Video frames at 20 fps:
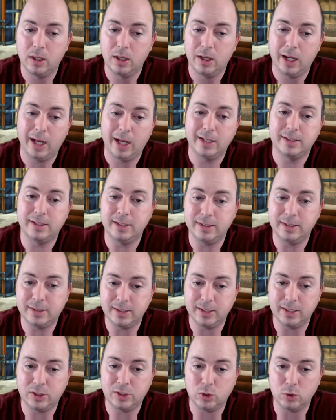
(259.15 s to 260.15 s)
as he
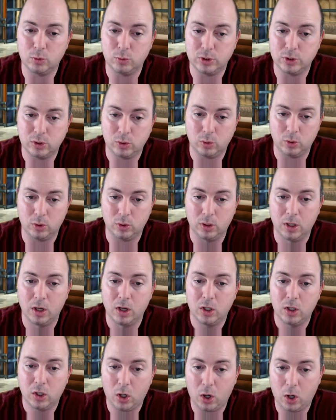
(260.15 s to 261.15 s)
seeks to restore
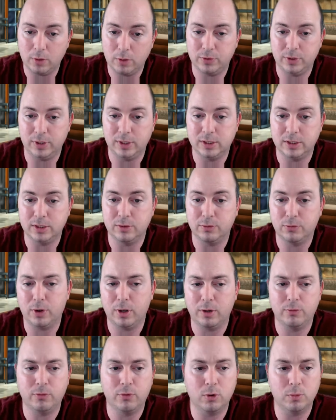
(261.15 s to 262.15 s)
confidence in the
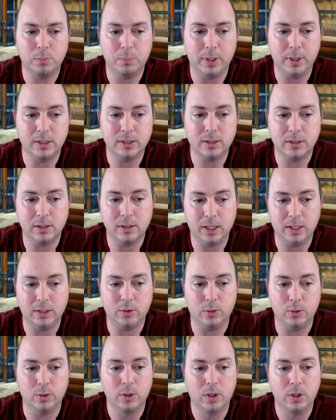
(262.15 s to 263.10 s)
Frankfurt-based lender.